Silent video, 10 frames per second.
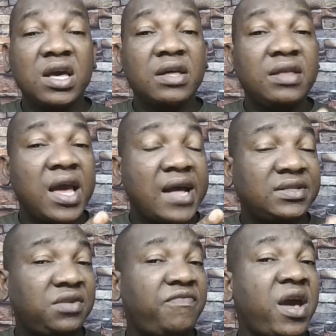the
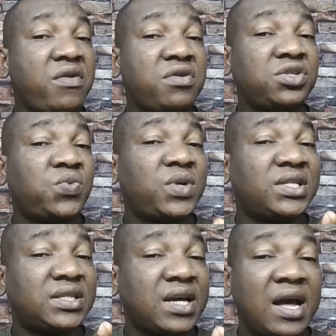antivirus will
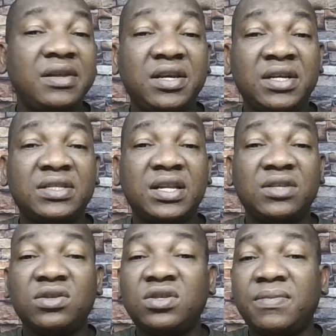scan the
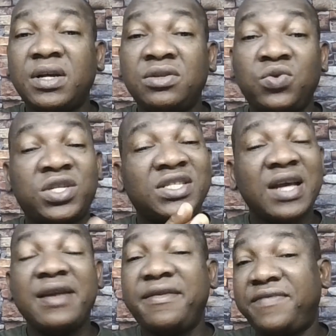will
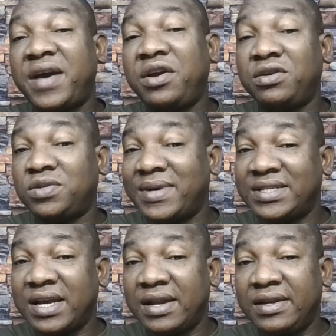scan the file
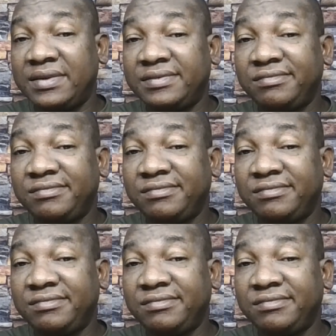automatically